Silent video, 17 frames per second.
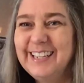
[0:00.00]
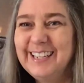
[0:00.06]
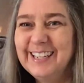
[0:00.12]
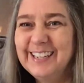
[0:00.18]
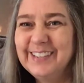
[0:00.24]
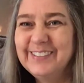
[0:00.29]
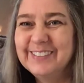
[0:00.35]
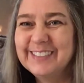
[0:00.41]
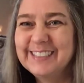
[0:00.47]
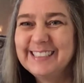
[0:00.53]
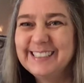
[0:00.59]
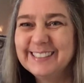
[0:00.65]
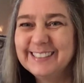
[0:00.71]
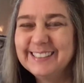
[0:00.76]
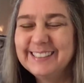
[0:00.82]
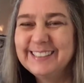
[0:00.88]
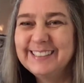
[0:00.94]
I worked
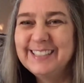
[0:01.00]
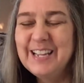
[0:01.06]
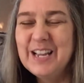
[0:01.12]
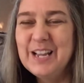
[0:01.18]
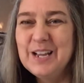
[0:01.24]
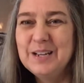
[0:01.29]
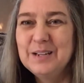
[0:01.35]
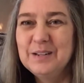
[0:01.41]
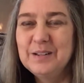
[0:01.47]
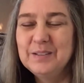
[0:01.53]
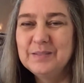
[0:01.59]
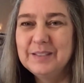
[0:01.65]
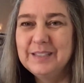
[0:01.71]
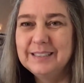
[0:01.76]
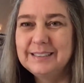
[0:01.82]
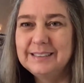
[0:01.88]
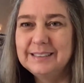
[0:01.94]
on,
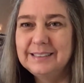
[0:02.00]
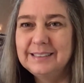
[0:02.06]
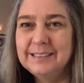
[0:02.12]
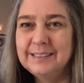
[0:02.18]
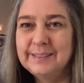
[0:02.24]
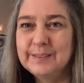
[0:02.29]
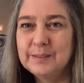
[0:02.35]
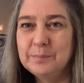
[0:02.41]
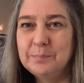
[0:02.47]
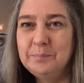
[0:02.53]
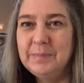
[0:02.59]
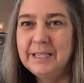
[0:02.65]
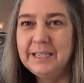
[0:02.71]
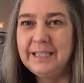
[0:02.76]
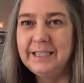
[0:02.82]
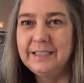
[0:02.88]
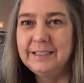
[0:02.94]
this is
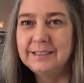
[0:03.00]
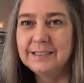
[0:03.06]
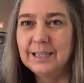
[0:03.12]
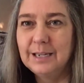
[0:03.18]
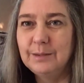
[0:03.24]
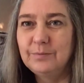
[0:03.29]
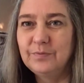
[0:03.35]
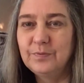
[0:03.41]
mini type